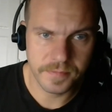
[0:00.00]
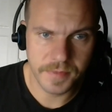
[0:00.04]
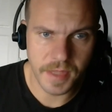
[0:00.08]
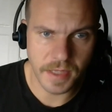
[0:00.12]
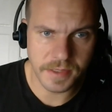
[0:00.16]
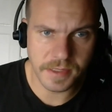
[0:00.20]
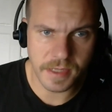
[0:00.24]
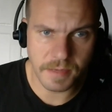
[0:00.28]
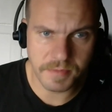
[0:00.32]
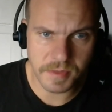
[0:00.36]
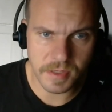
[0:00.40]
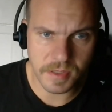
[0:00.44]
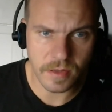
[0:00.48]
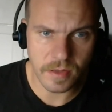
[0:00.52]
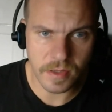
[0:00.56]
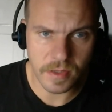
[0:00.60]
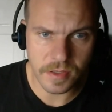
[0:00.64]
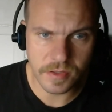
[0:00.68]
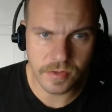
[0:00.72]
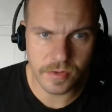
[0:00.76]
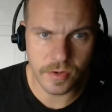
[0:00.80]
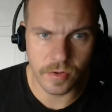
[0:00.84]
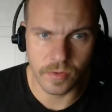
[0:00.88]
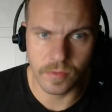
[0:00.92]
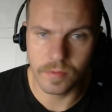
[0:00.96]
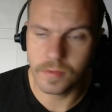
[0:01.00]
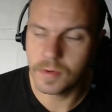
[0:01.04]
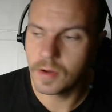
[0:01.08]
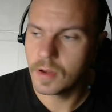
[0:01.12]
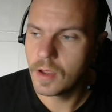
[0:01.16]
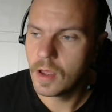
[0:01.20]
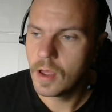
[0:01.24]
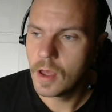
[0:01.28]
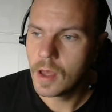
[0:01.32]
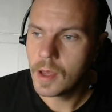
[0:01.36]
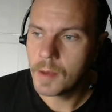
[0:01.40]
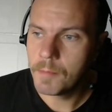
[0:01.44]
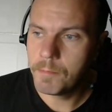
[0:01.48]
That's absolutely true.
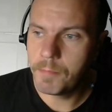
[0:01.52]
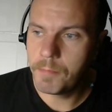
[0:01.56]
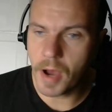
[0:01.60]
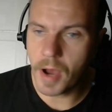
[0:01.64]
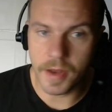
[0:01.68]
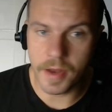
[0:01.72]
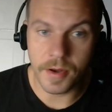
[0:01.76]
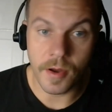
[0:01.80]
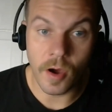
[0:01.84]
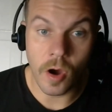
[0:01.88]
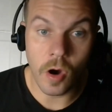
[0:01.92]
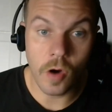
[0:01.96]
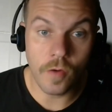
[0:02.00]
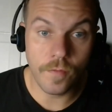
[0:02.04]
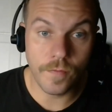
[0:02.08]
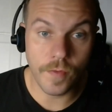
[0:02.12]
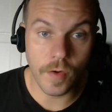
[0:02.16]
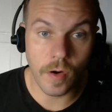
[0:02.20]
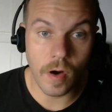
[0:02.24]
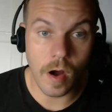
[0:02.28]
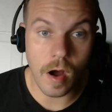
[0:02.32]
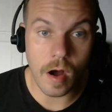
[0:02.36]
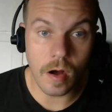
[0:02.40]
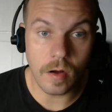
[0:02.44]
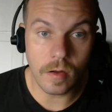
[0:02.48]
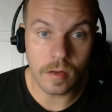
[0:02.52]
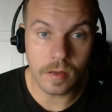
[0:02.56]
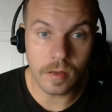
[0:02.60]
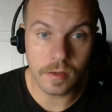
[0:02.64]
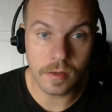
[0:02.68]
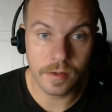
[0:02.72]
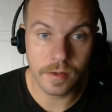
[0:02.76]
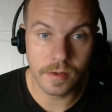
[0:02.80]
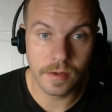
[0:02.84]
But overall,